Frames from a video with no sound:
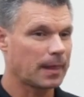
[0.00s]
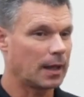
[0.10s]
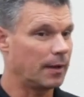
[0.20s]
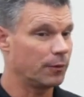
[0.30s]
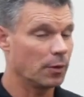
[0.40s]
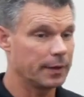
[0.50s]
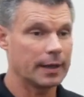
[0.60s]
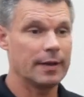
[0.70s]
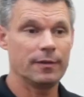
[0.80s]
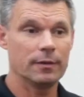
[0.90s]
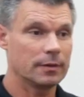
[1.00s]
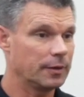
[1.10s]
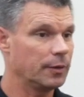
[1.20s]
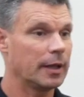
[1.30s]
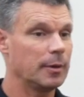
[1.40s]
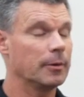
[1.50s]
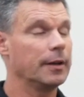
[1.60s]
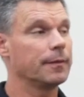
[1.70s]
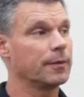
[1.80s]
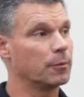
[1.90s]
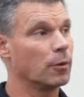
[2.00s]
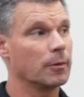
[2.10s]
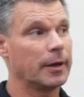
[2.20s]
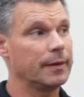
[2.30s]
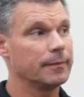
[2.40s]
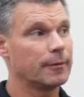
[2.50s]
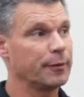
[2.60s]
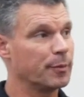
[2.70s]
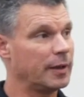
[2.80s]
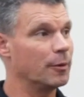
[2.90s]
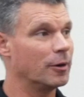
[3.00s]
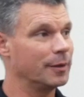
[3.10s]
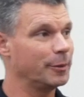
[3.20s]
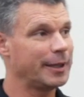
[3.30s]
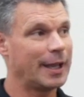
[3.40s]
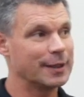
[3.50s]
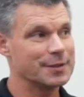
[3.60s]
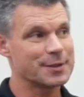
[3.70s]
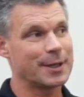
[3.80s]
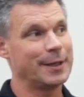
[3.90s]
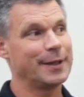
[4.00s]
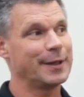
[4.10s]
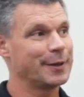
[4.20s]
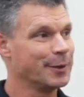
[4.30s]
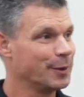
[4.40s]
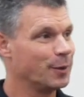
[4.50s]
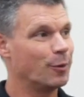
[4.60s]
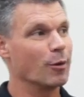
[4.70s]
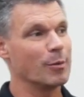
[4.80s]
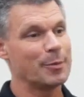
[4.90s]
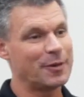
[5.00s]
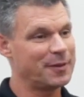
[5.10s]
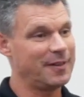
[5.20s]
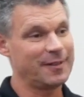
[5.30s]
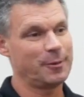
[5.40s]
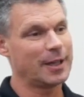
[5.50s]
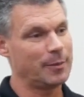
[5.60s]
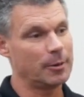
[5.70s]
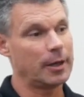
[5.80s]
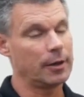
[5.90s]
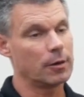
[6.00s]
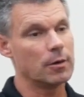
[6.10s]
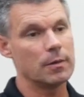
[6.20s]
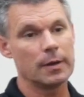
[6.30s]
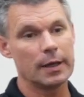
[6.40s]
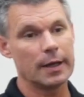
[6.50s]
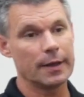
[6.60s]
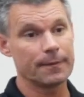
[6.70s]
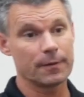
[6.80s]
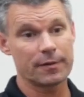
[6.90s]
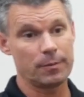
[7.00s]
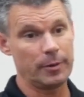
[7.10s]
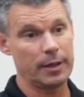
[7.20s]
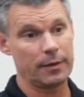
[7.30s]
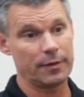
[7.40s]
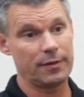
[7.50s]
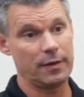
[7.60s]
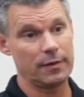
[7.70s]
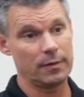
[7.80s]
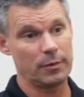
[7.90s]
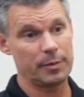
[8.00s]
I've told the guys, you got to be ready to roll right from day one. We can't just kind of warm up to the season. We got to be ready to go. The first week of the season, we